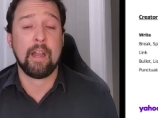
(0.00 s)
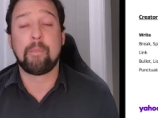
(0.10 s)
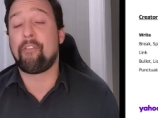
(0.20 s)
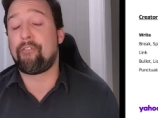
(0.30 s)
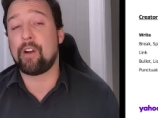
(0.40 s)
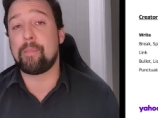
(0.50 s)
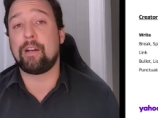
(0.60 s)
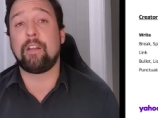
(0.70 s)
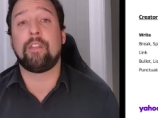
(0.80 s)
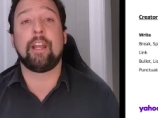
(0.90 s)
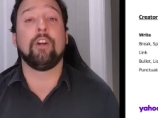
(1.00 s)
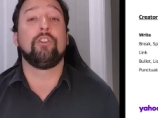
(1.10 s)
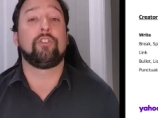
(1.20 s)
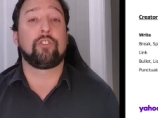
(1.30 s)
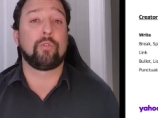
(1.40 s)
But fundamentally, they are
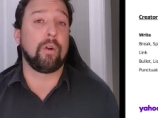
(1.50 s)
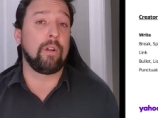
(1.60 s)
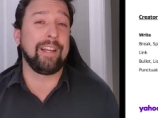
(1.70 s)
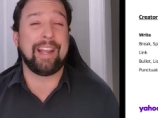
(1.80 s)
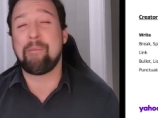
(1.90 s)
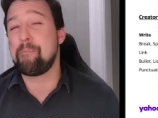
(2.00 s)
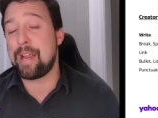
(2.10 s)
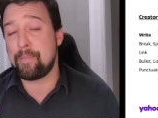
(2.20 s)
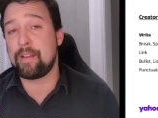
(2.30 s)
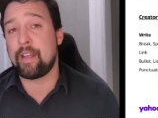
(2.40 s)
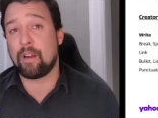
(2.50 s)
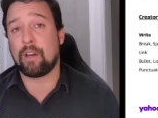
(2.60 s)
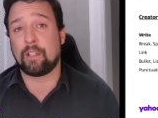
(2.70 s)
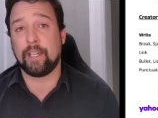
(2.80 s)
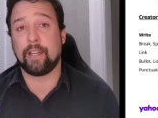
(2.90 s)
just scrolling and maybe they are
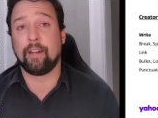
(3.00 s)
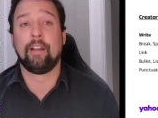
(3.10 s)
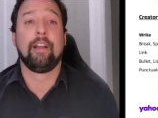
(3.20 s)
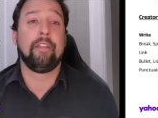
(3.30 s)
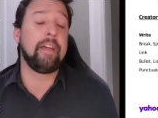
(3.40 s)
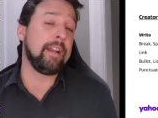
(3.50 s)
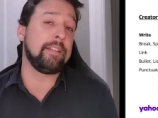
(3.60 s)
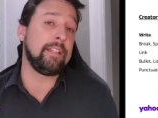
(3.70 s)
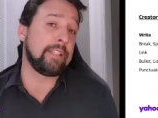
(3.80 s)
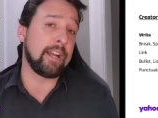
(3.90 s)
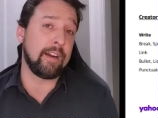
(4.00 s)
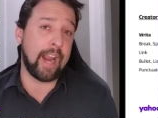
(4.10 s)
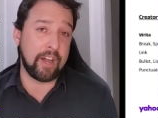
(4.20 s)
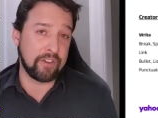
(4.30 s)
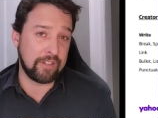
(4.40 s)
clicking. That is the entire
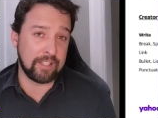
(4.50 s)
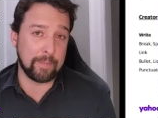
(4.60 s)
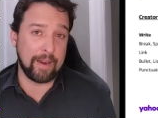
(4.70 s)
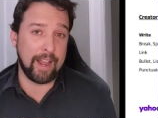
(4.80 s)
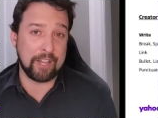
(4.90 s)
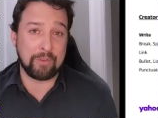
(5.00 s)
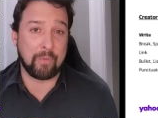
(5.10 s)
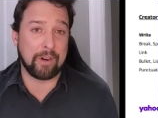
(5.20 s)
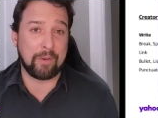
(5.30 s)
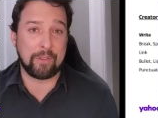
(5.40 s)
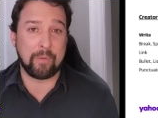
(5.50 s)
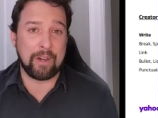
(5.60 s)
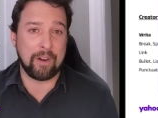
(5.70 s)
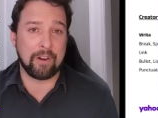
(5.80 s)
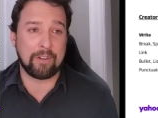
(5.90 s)
agency someone has when working with a
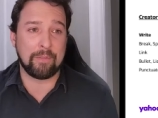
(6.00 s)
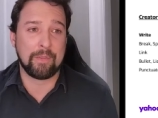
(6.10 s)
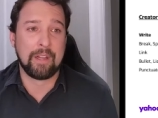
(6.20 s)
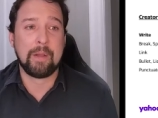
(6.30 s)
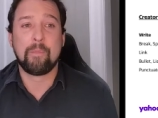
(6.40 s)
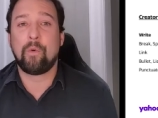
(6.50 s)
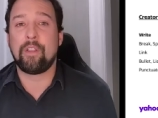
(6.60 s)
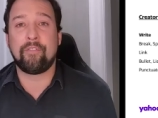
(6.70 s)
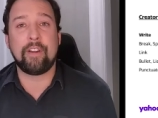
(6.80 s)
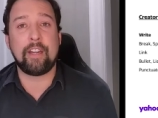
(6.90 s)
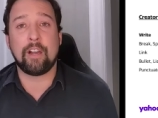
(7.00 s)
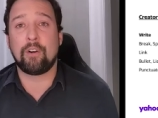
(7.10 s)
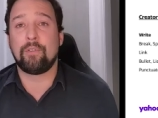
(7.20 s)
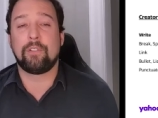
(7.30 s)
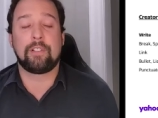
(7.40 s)
written article. With a
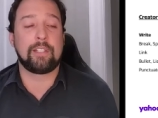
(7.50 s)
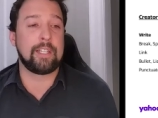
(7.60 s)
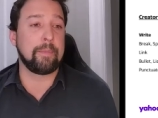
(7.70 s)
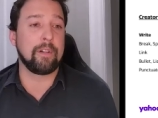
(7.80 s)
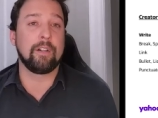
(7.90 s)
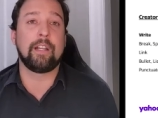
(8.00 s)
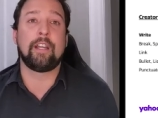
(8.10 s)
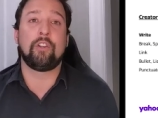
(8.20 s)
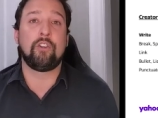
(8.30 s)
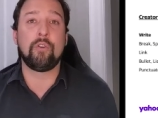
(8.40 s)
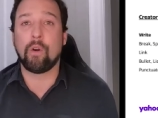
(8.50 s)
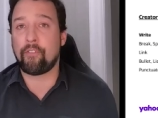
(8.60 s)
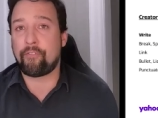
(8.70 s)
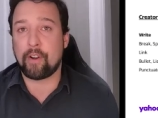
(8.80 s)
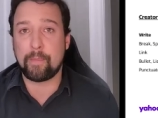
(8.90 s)
video, similarly, you
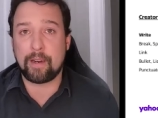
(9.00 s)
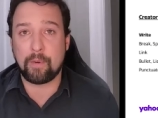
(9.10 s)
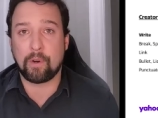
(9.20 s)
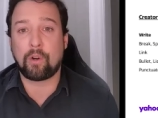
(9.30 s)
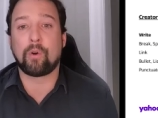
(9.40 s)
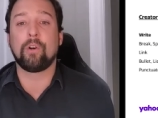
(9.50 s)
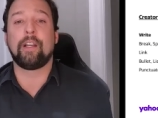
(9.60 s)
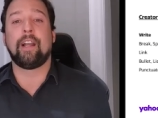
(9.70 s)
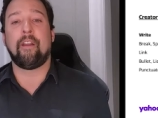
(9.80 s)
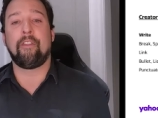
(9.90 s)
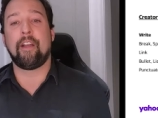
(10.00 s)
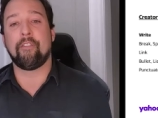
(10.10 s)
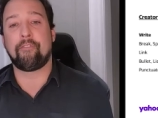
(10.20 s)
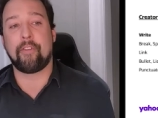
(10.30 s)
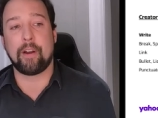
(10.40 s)
are fundamentally recording and they
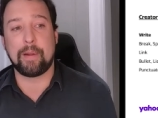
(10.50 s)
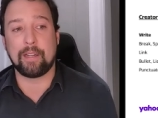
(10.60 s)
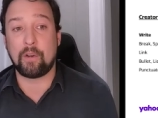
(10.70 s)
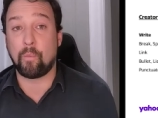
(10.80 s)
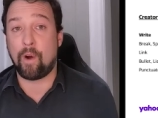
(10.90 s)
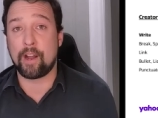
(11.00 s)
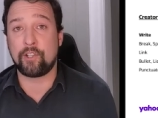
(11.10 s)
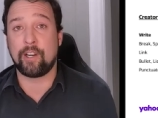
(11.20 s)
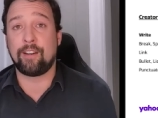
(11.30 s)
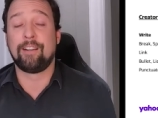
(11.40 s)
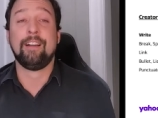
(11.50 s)
are fundamentally watching.